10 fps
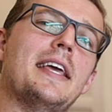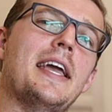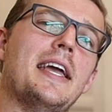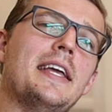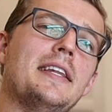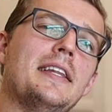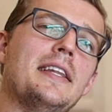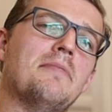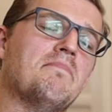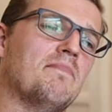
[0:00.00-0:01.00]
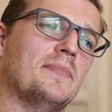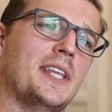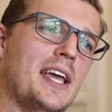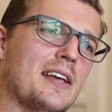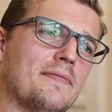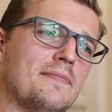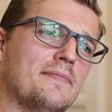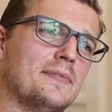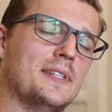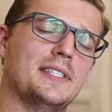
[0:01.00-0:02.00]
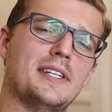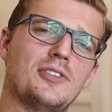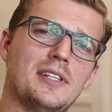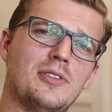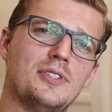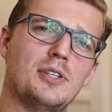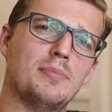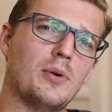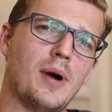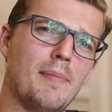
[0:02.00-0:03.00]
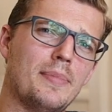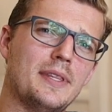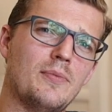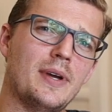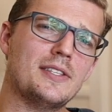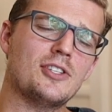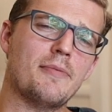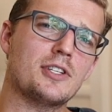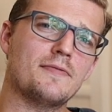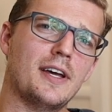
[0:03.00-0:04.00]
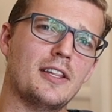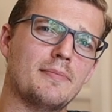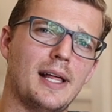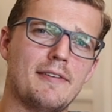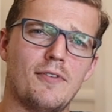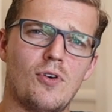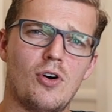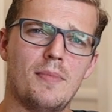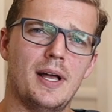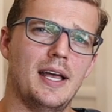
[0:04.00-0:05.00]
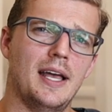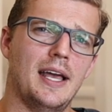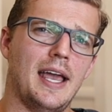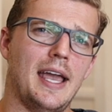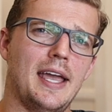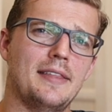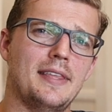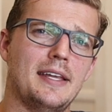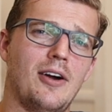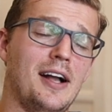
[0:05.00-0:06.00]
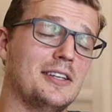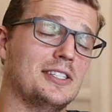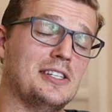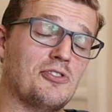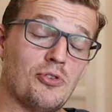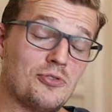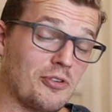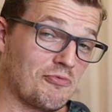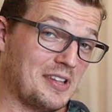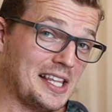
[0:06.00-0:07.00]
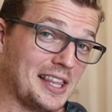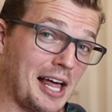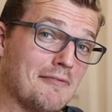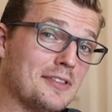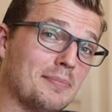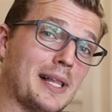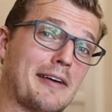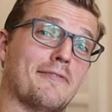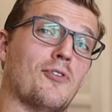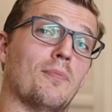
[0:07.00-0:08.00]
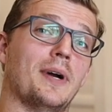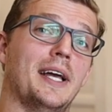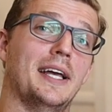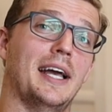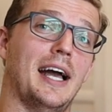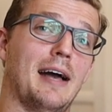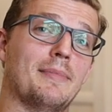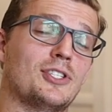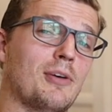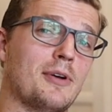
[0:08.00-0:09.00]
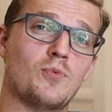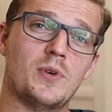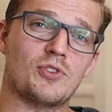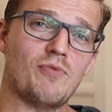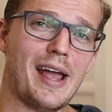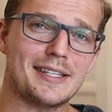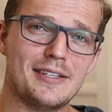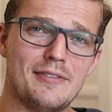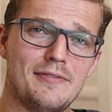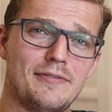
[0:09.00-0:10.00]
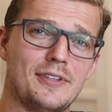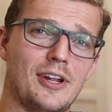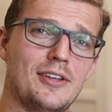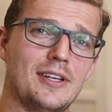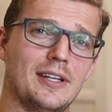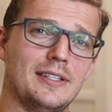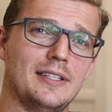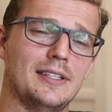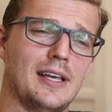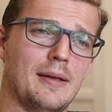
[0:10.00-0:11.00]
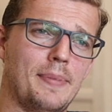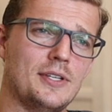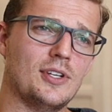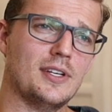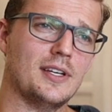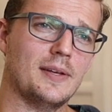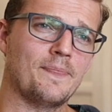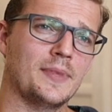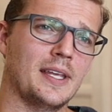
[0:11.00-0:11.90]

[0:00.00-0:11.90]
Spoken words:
then, yeah, essentially Lucy blew up, and then we had so much fun on the platform. And then I actually grew to really love the platform. It's so much more interactive, you know. A picture